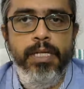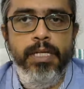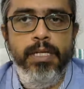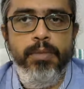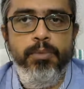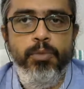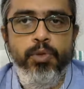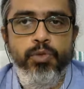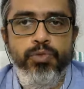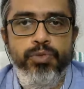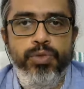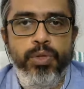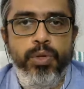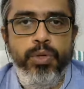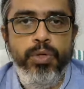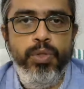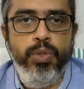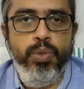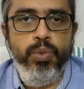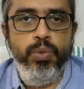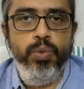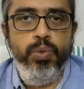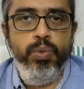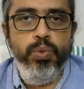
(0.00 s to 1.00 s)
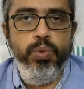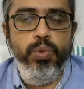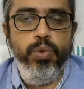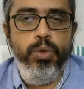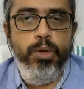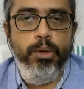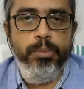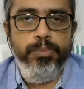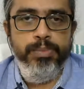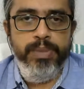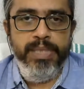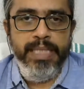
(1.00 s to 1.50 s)
moved on to
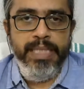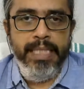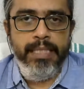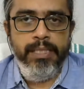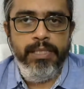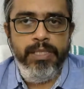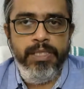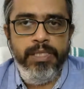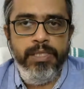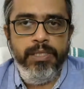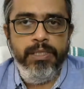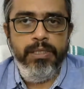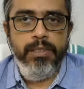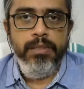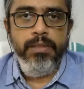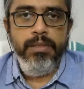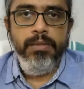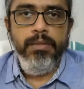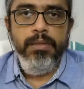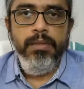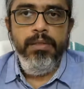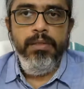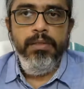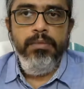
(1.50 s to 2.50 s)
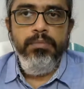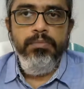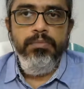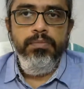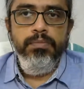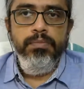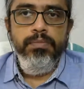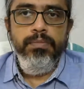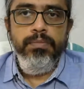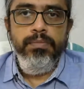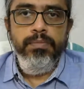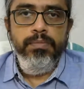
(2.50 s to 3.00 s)
objects,
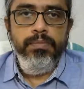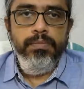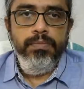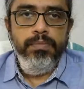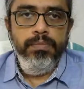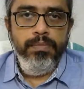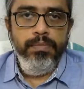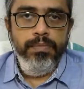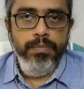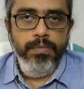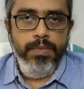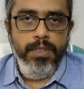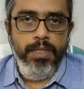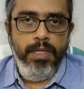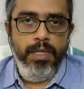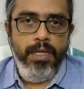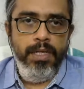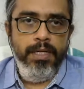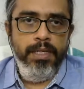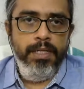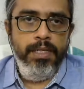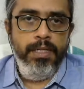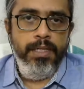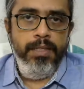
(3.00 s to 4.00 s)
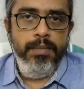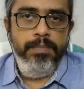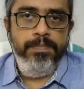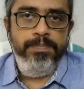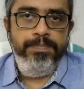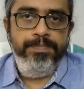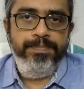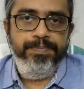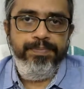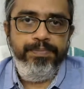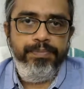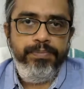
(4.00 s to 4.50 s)
and
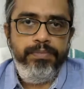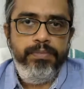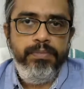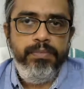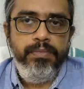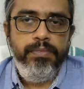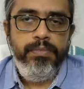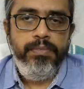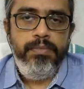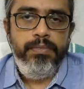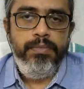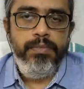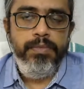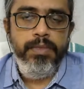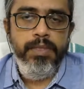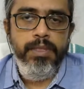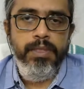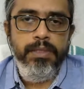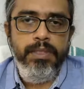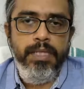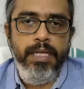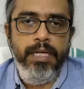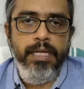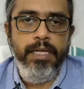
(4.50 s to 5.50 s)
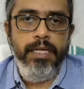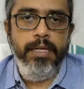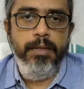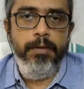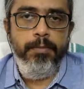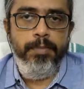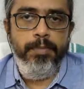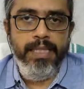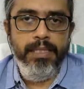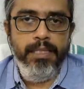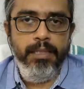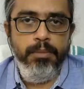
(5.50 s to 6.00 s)
then
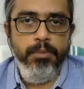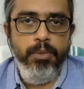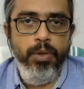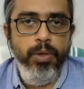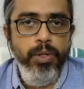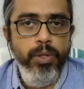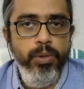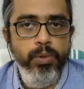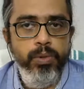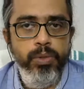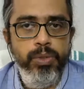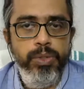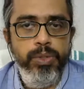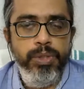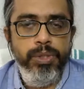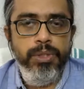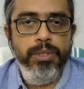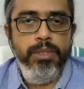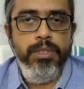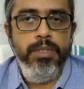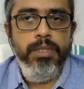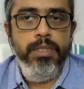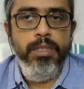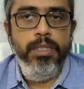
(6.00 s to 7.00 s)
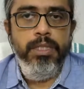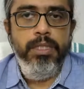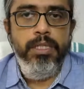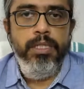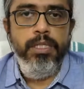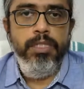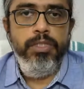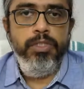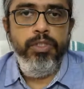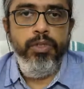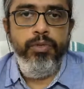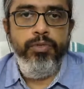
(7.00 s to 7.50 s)
Python modules.
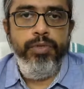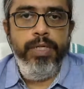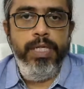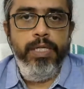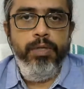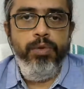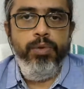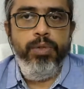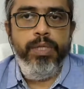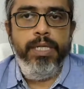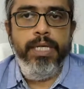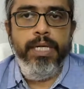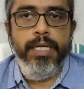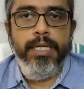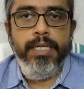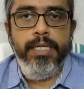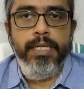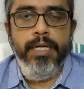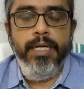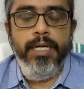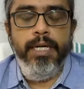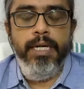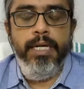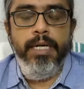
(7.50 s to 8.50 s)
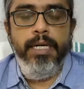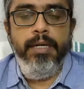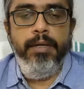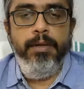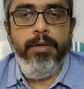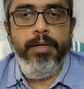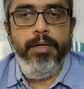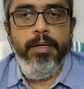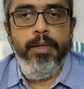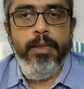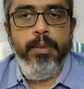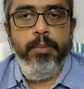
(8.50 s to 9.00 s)
So we looked at
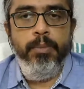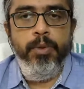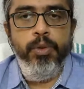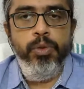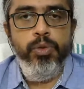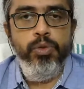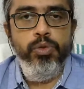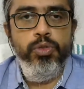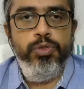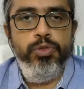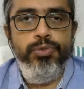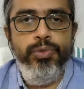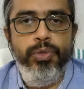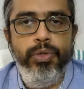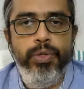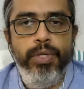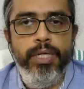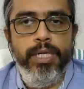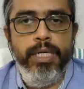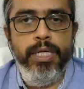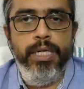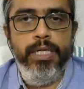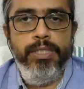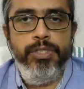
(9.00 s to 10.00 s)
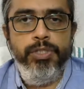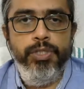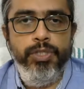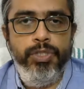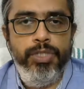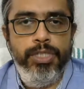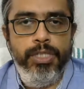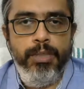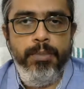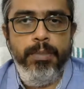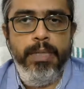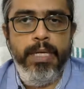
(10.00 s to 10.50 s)
modules for
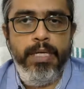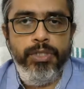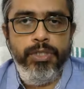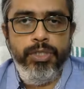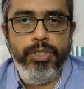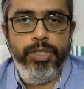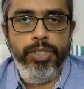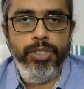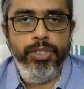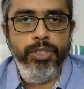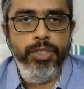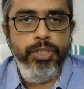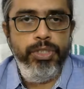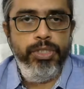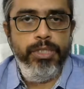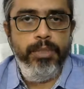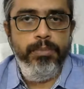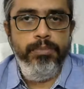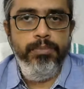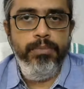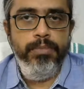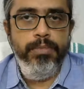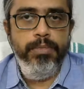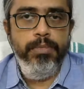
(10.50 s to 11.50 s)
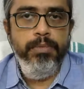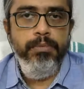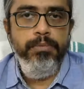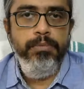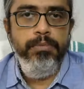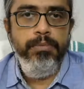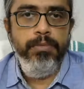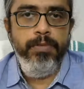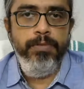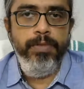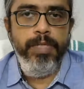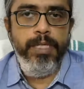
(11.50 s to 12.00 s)
system accessing system
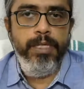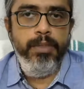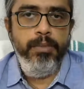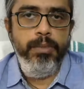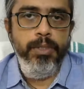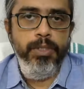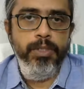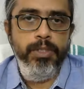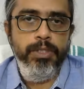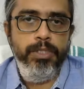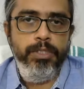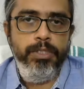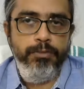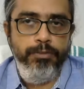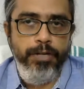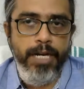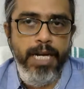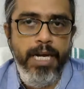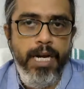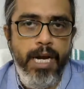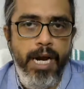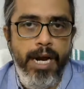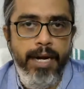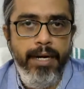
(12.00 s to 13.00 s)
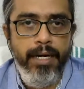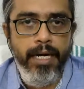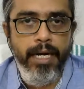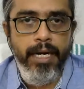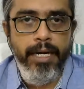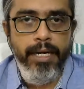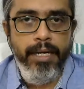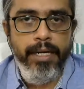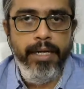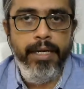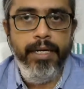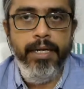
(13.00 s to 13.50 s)
variables, file
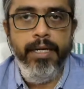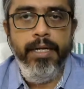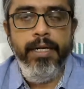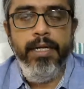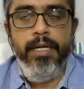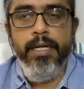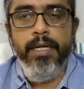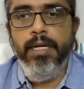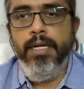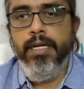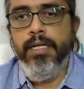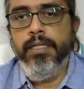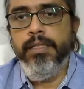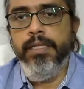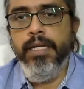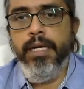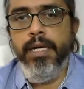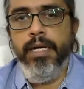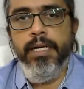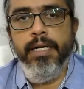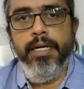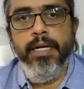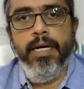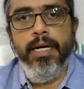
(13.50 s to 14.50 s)
handling, then